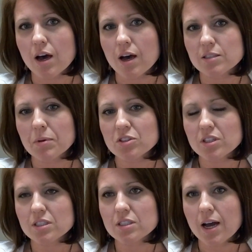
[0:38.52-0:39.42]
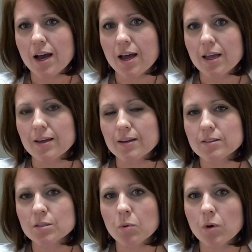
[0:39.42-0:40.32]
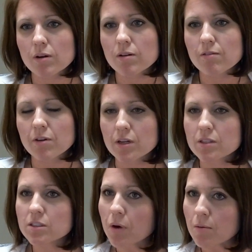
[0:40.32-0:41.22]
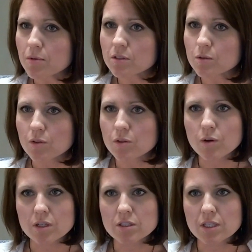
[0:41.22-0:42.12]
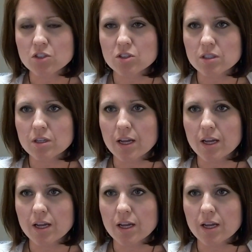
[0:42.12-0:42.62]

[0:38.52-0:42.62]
specialist, I support various departments throughout the organization,